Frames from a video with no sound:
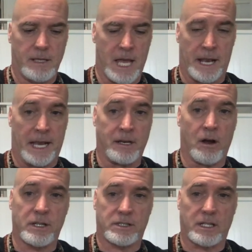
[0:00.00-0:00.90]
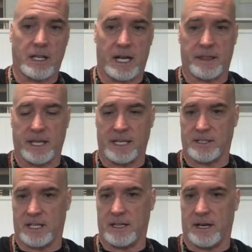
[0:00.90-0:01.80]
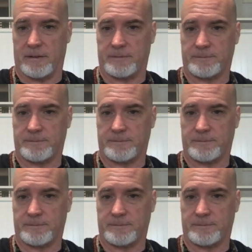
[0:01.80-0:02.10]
And I noticed a lot of things in there